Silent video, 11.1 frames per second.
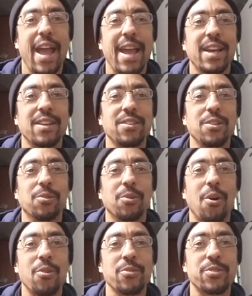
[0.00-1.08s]
and
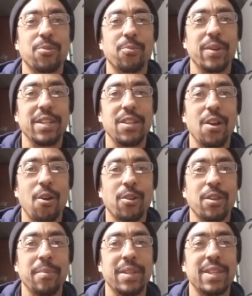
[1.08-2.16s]
you'll also read the
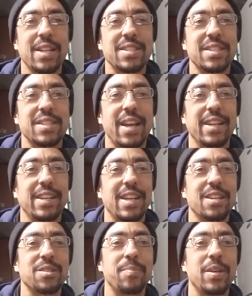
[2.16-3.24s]
argument that society
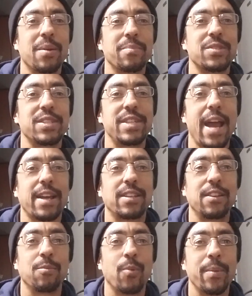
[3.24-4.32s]
has become stacked
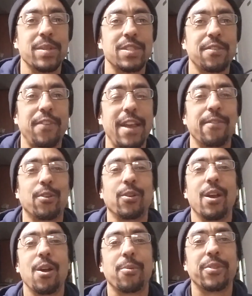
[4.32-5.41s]
in women's favor
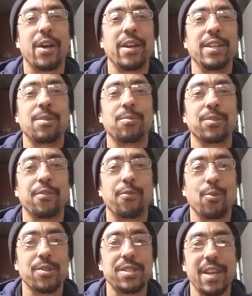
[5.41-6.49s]
with unequal
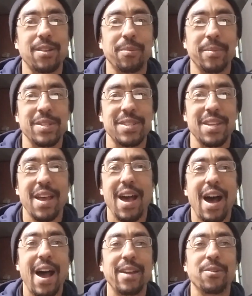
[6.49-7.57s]
divorce settlements,
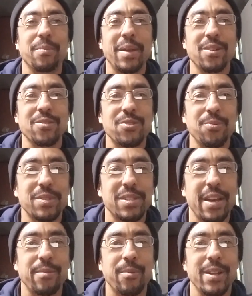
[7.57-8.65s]
higher male
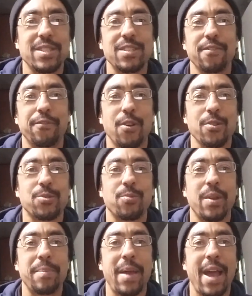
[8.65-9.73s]
suicide rates, and false
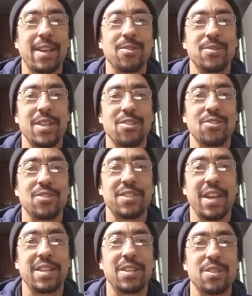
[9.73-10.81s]
rape accusations
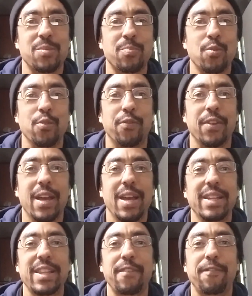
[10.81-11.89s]
cited as proof
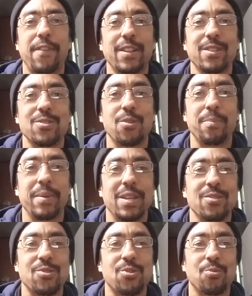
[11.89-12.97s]
that fellas are
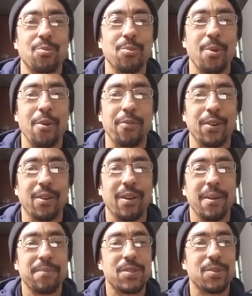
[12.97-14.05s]
being screwed over.
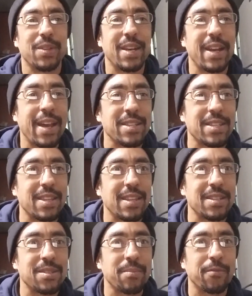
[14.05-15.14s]
So then it has, I
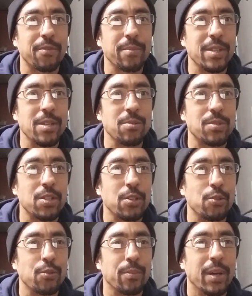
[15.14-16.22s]
think, some from
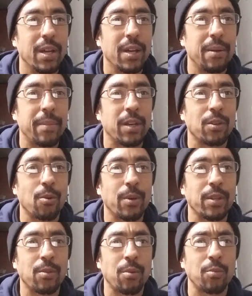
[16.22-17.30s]
YouTube, men
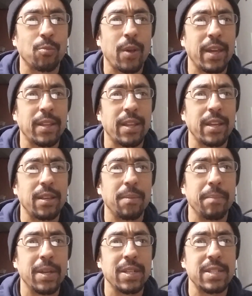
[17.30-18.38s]
going their own way, like
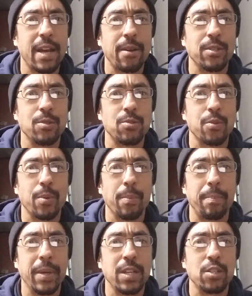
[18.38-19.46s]
MGTOW
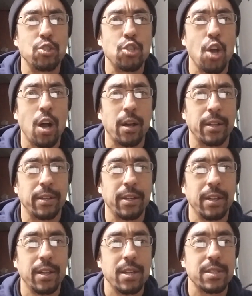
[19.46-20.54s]
YouTuber Big John
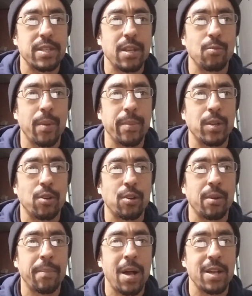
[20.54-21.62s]
say women are
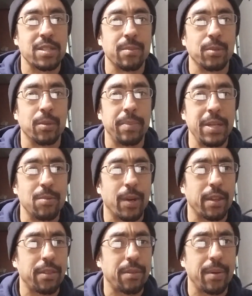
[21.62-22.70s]
impossible to be with.
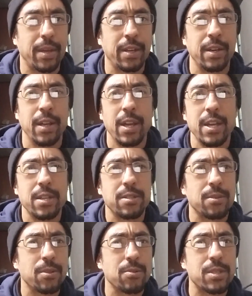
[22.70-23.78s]
And
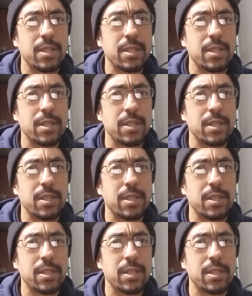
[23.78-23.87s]
so there's